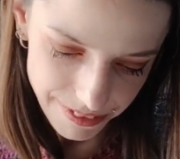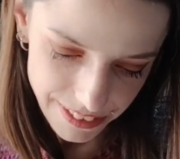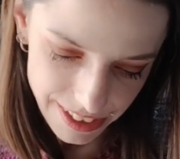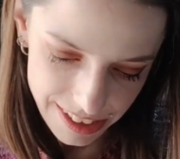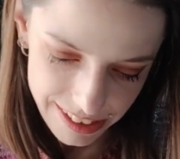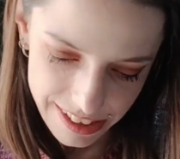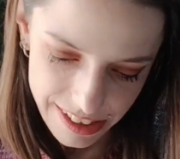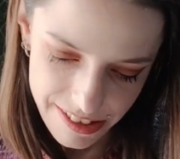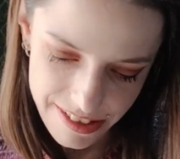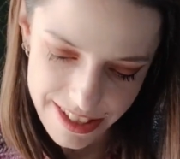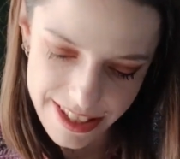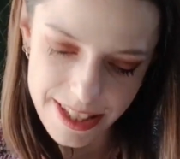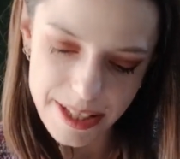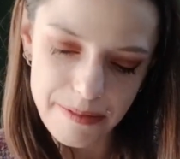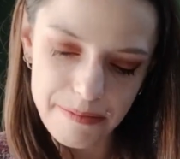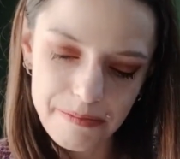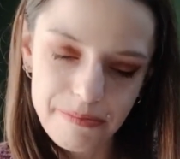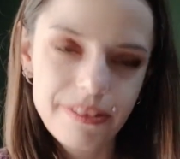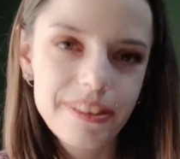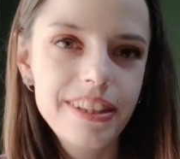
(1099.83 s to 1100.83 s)
there is
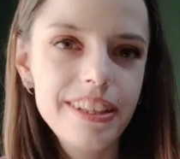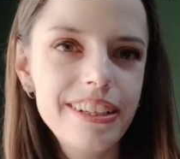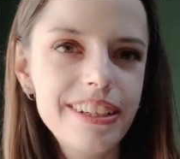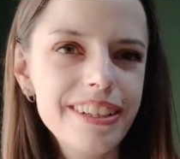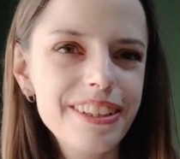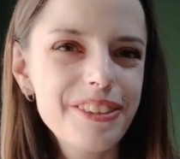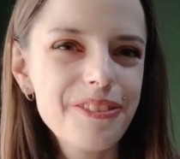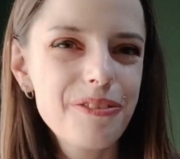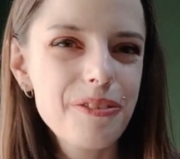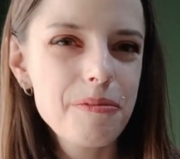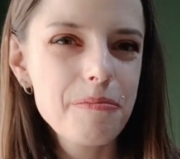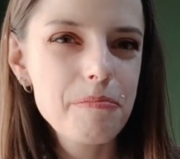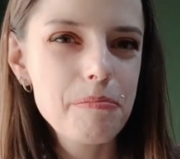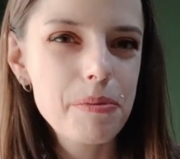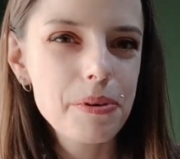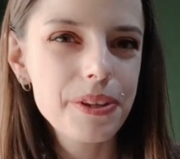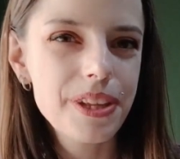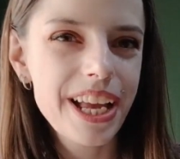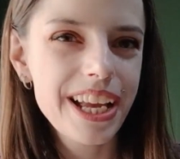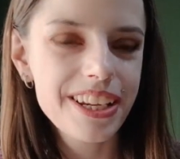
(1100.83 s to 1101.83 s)
some dirt from
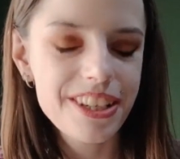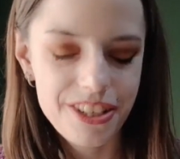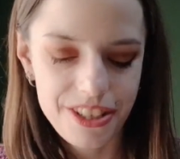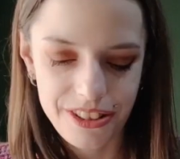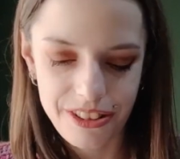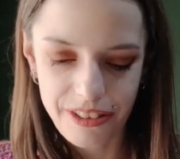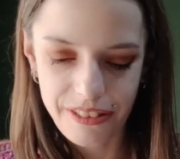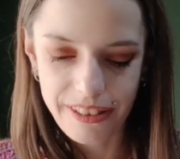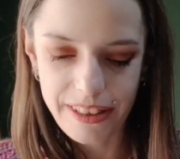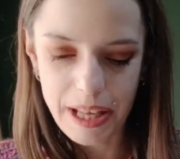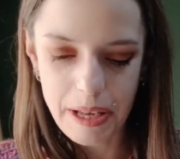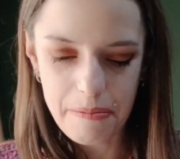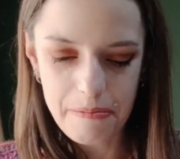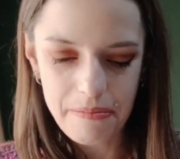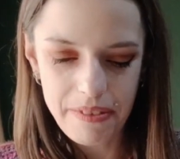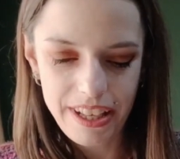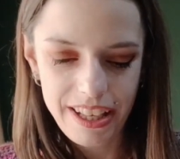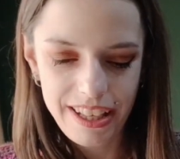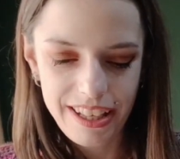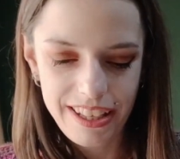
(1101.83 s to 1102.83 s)
production on them,
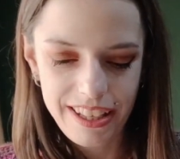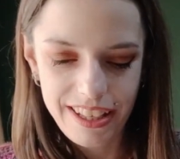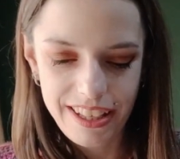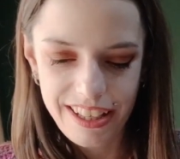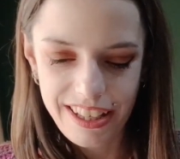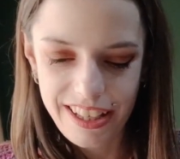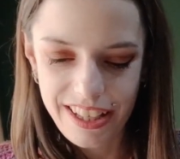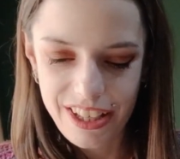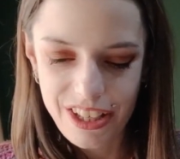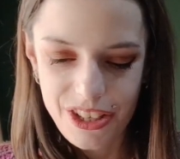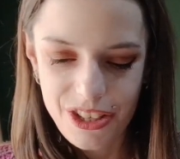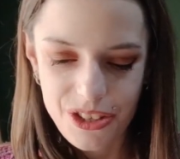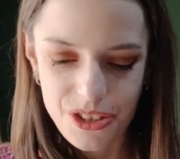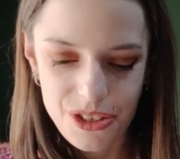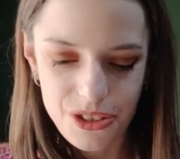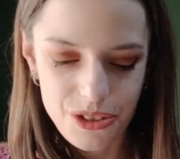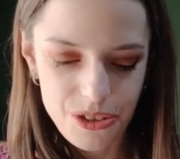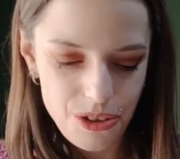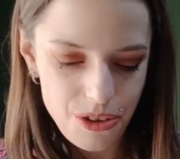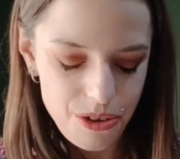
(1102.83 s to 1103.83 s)

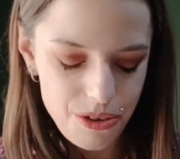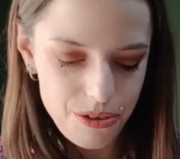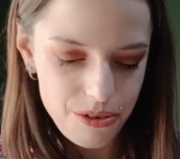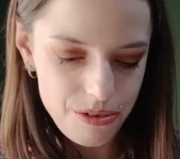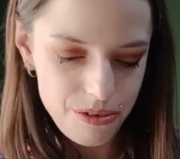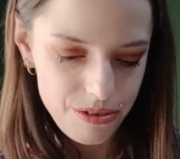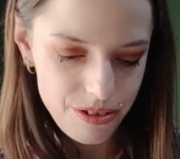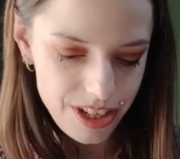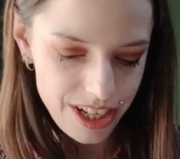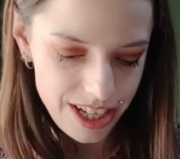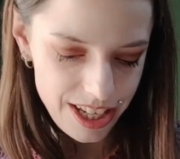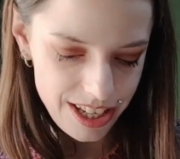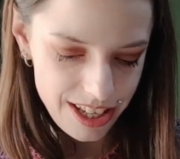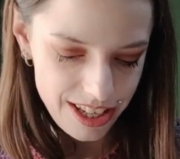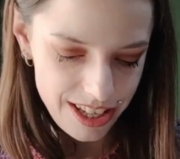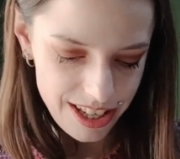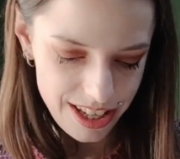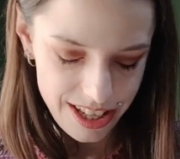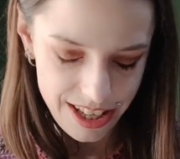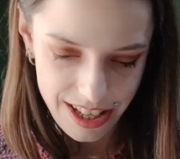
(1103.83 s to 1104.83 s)
so
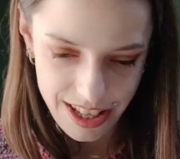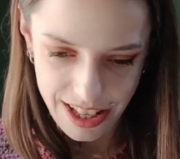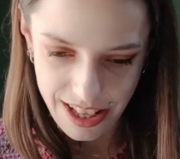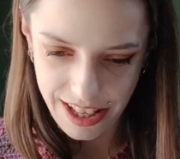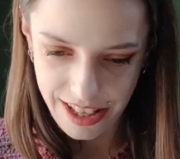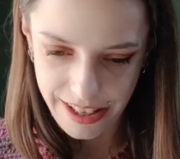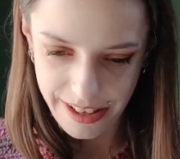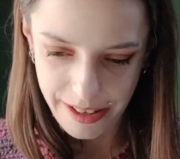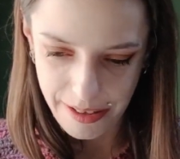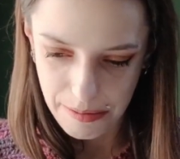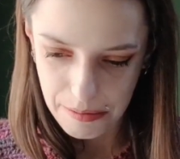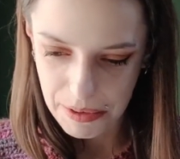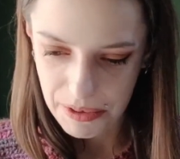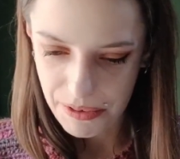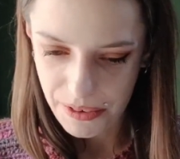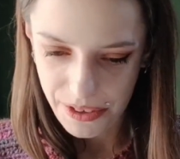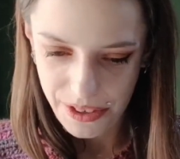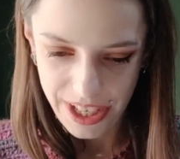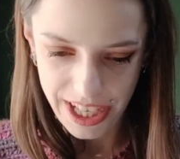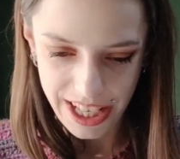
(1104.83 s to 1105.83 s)

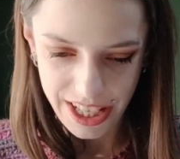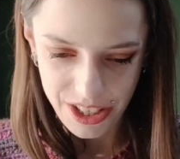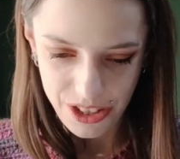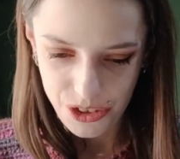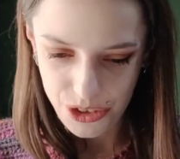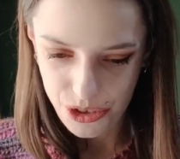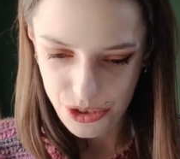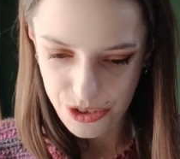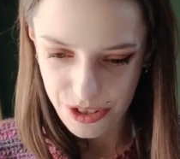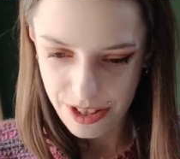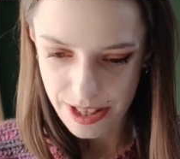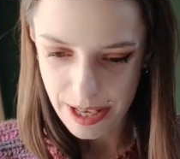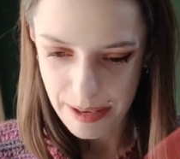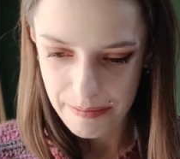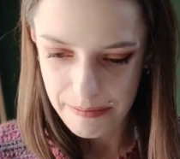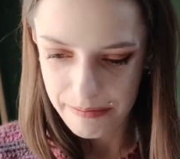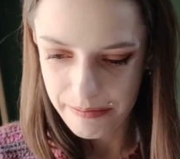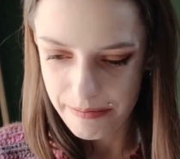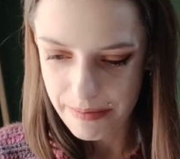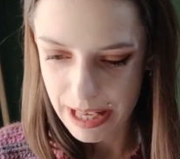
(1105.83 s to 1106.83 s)
before I use
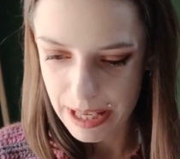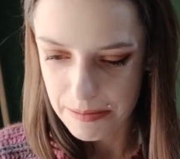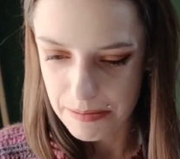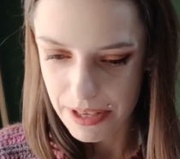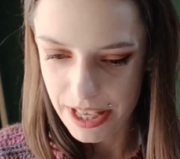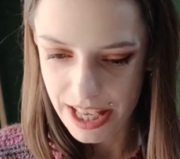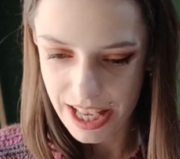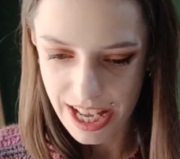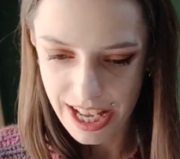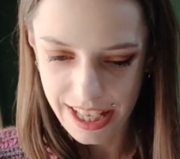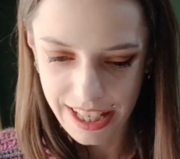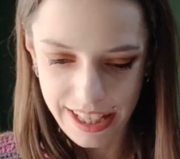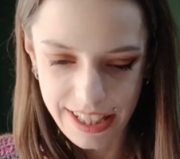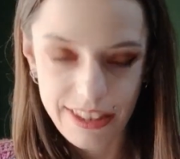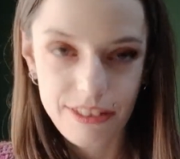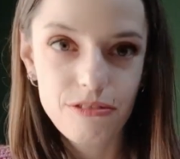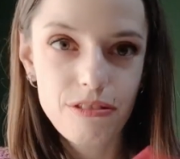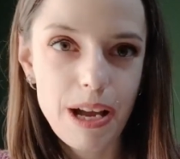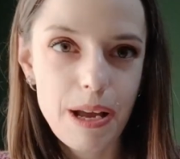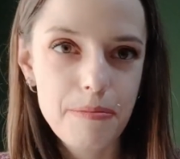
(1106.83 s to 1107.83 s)
them, maybe I can
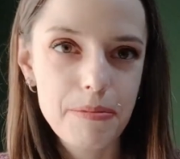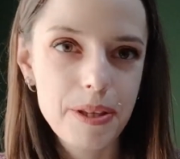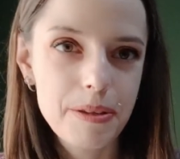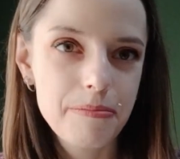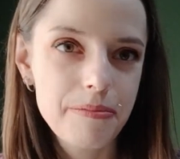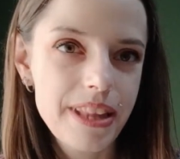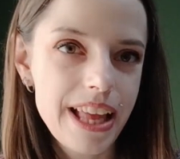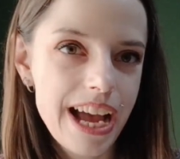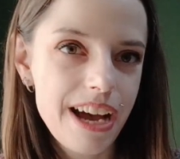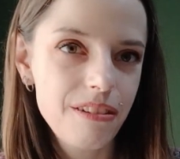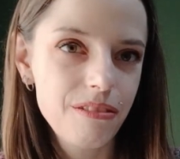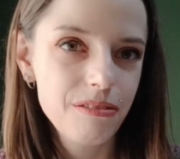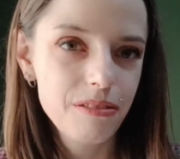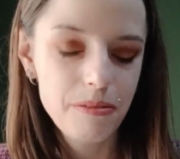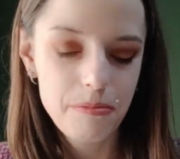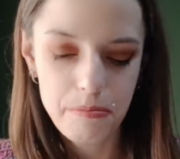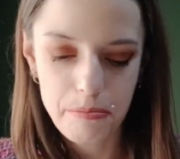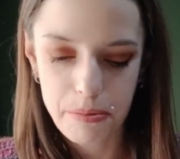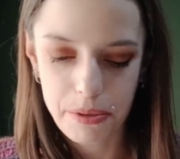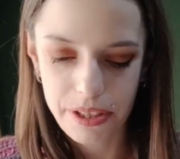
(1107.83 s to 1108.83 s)
wipe them down,
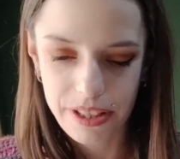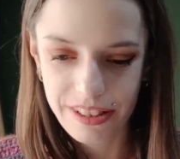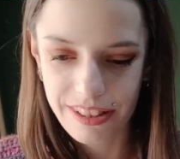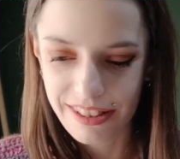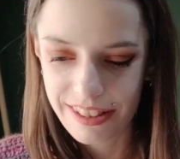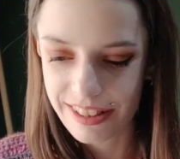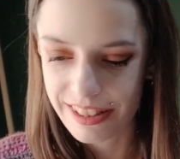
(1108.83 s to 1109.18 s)
but